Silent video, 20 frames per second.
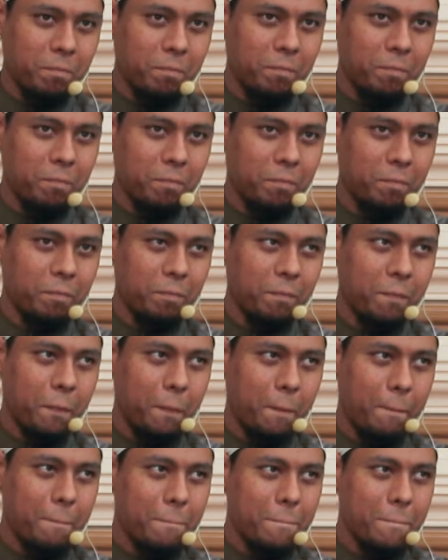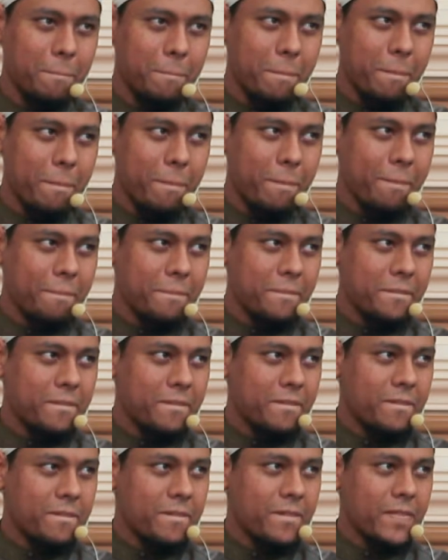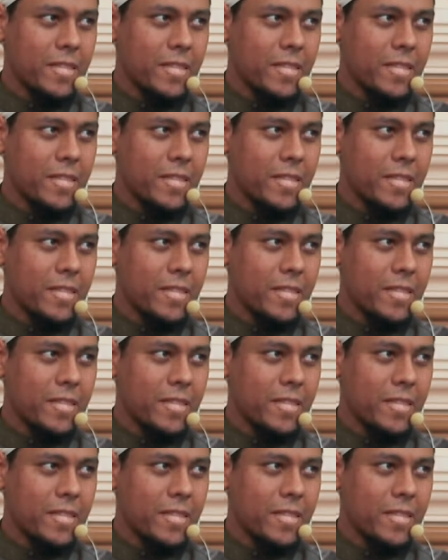(silence)